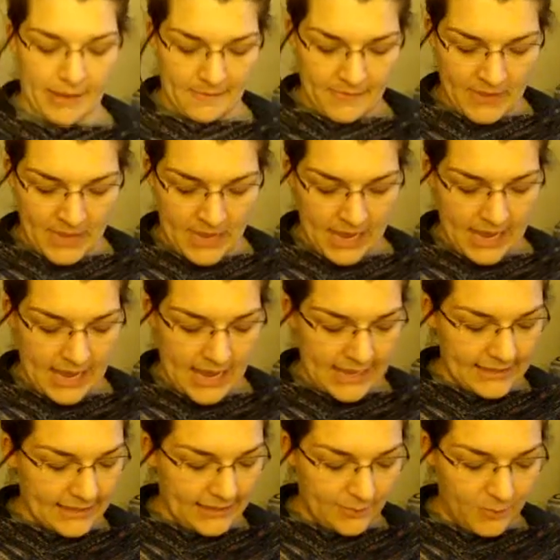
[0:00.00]
but
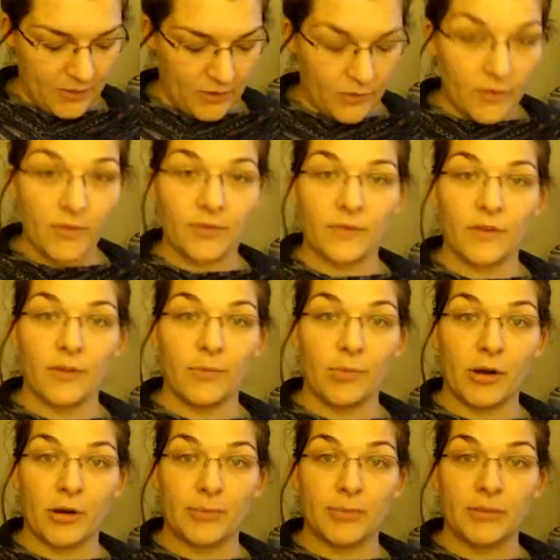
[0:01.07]
it's this beautiful
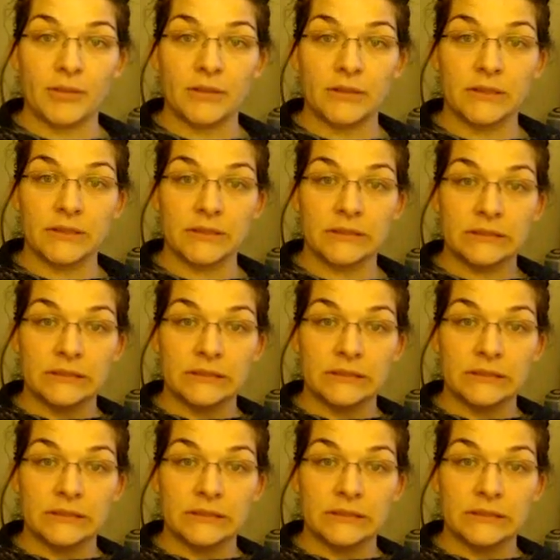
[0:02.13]
purple